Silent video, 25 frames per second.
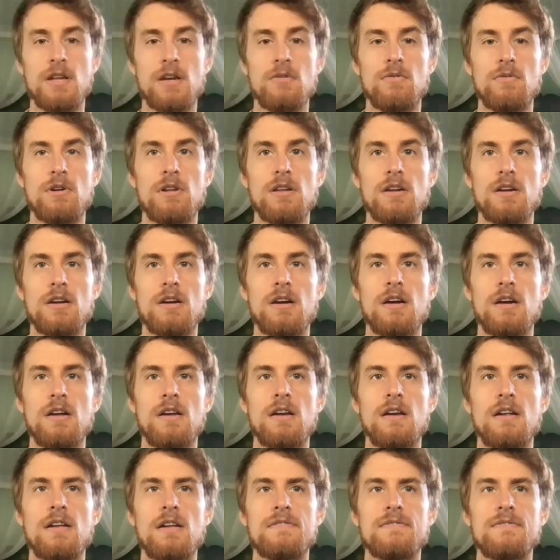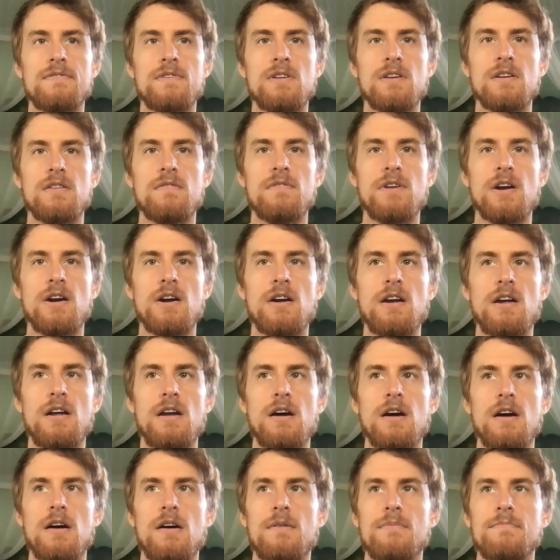feeling really good, and it's feeling very
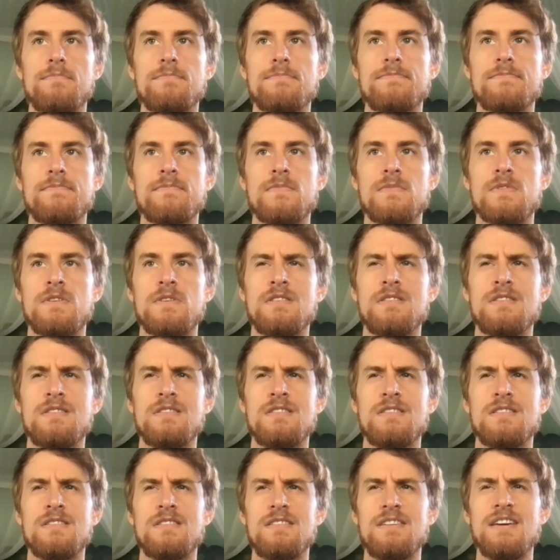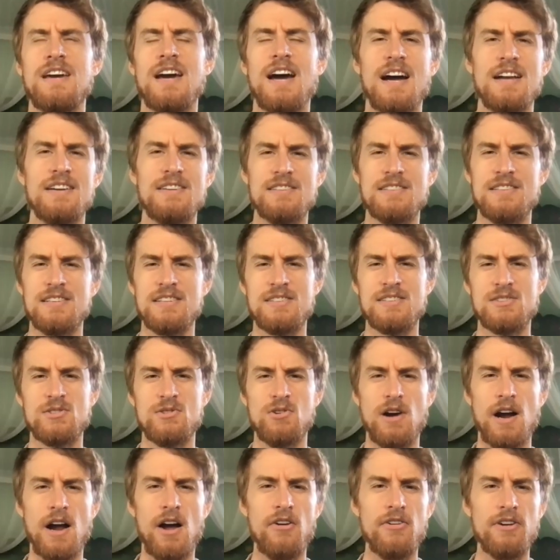yeah, just it's
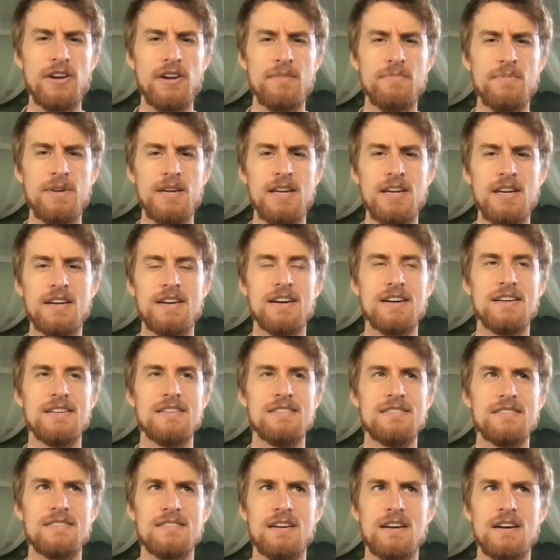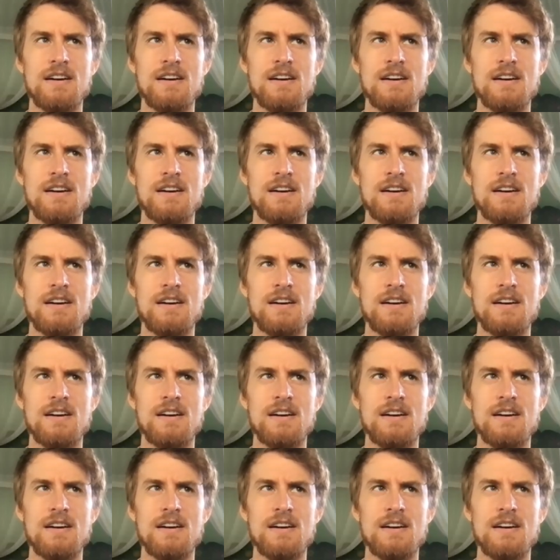grounding me because